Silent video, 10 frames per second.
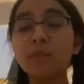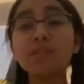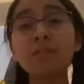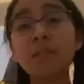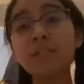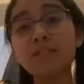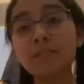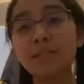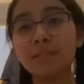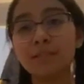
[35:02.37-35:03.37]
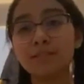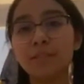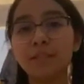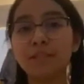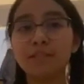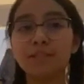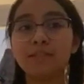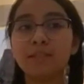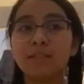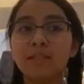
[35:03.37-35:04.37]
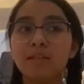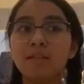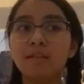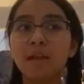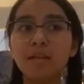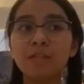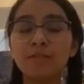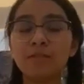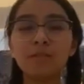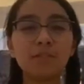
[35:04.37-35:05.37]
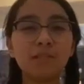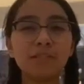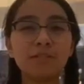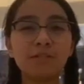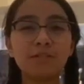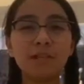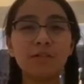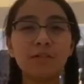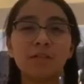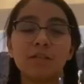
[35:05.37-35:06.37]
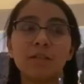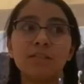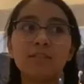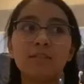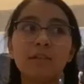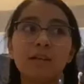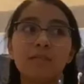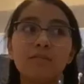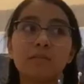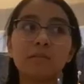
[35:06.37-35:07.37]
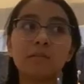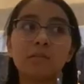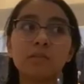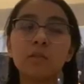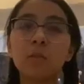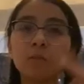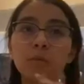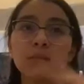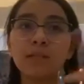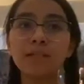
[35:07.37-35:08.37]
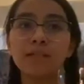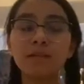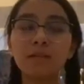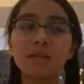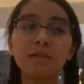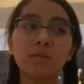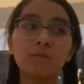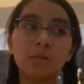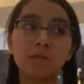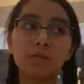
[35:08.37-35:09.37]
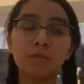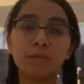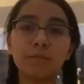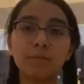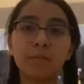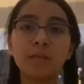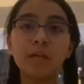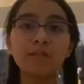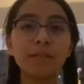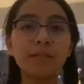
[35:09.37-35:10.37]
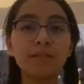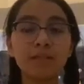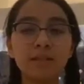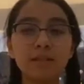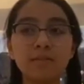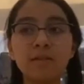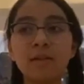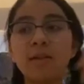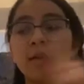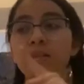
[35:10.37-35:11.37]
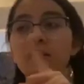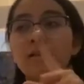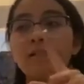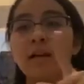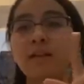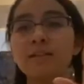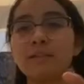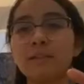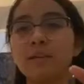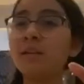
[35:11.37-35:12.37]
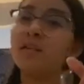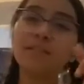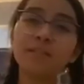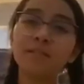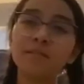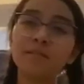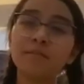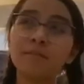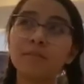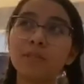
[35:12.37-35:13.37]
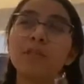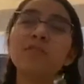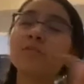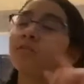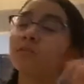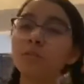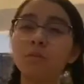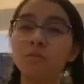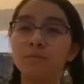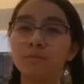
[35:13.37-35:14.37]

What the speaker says: So that's really nice because I just feel a little less stressed out. I still have 2 more classes I need to work for. I'm taking 6, and the other class it's through Zoom,